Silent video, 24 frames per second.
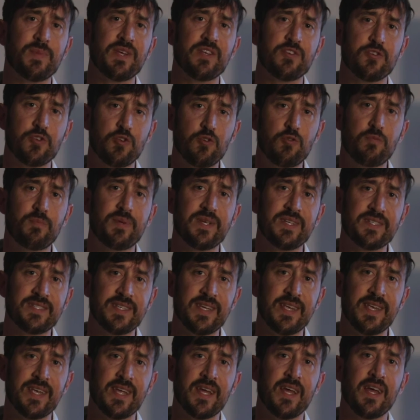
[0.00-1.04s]
been too
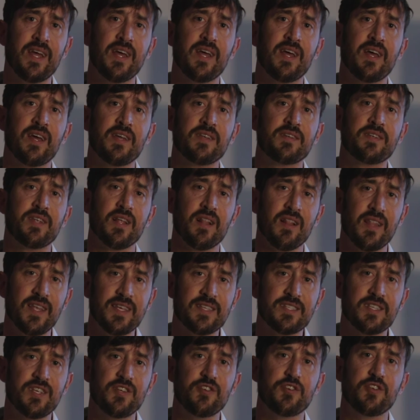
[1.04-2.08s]
busy to
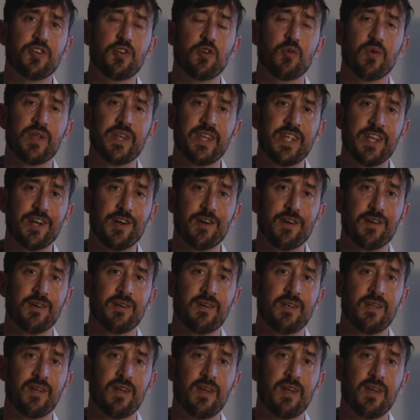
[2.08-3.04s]
listen to and hear?